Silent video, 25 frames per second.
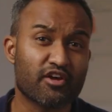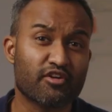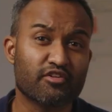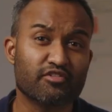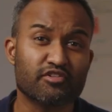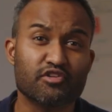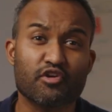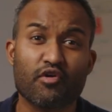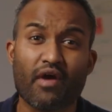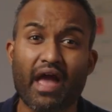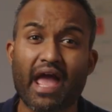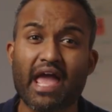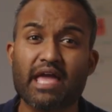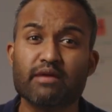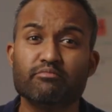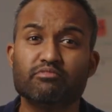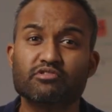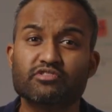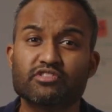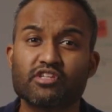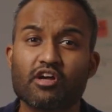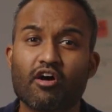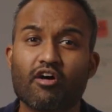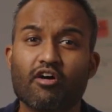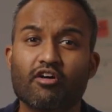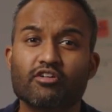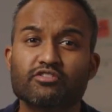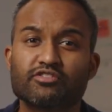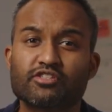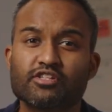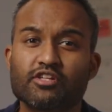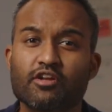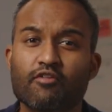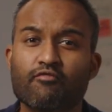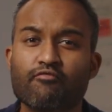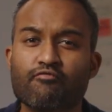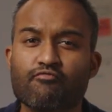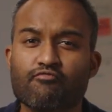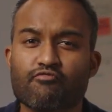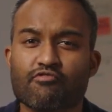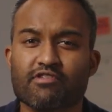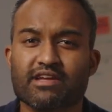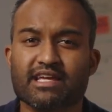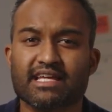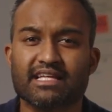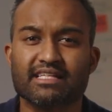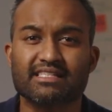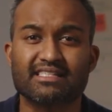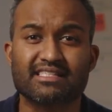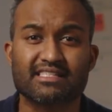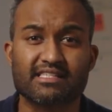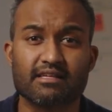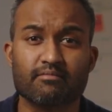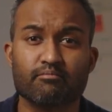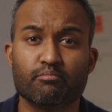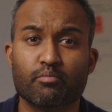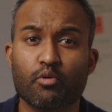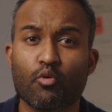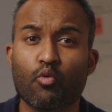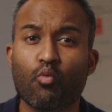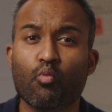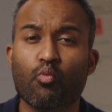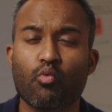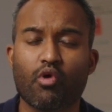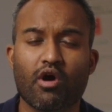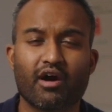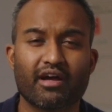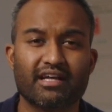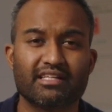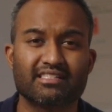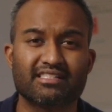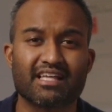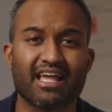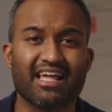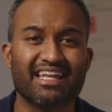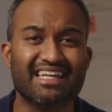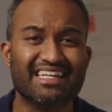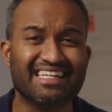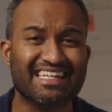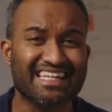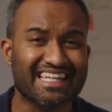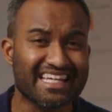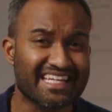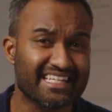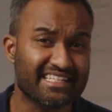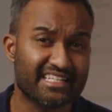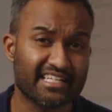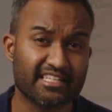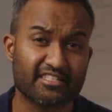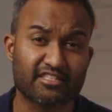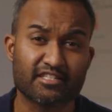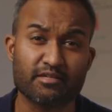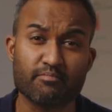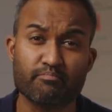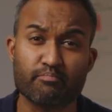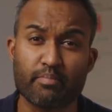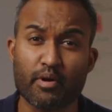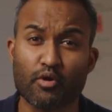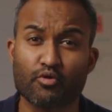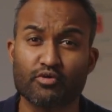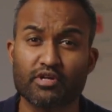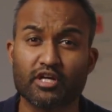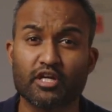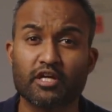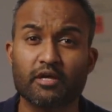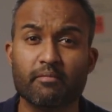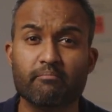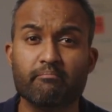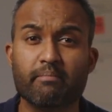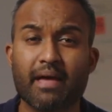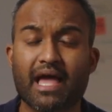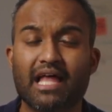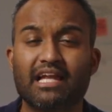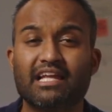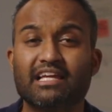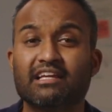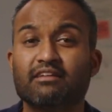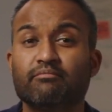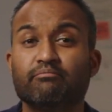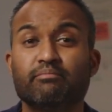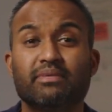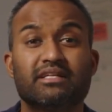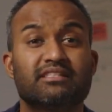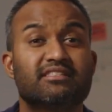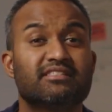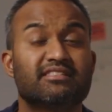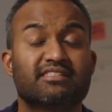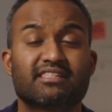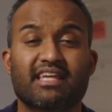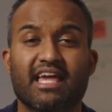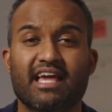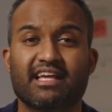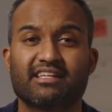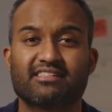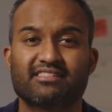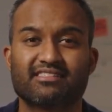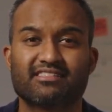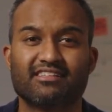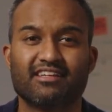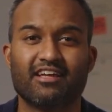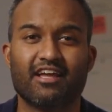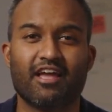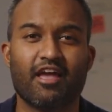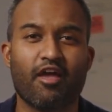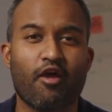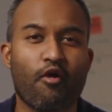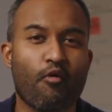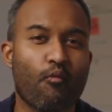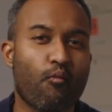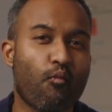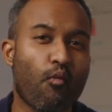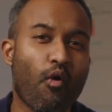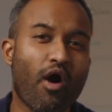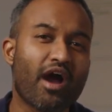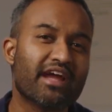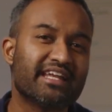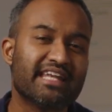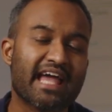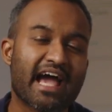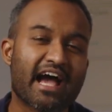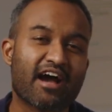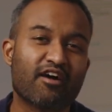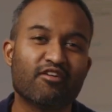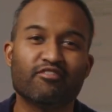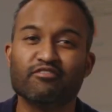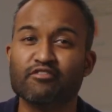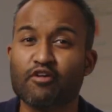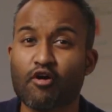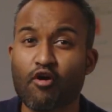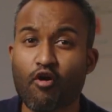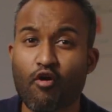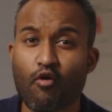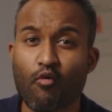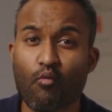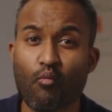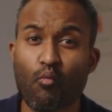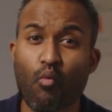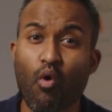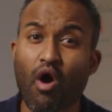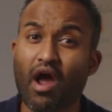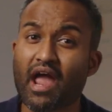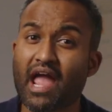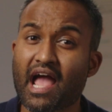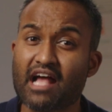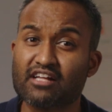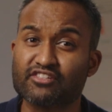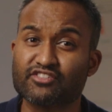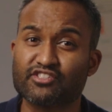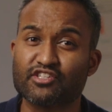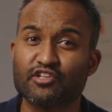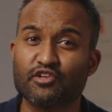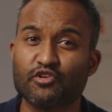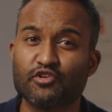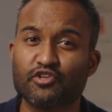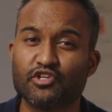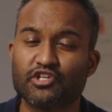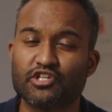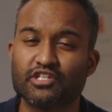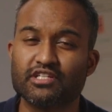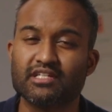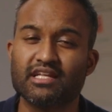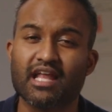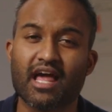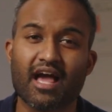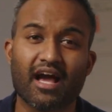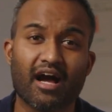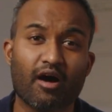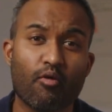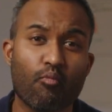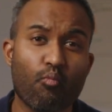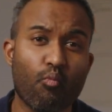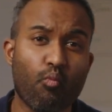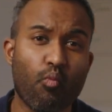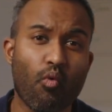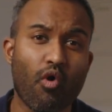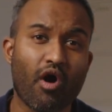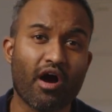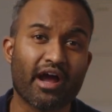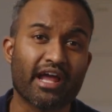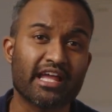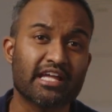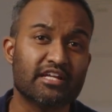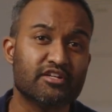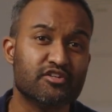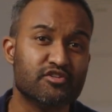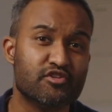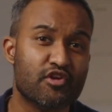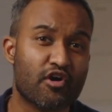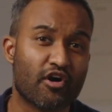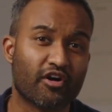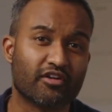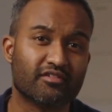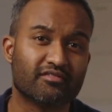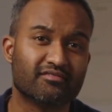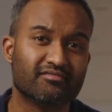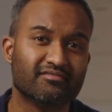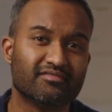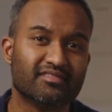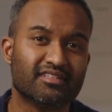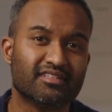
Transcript: you're able to answer the 3 simple whys needed to build a compelling business case. Why now, why our solution, and why not?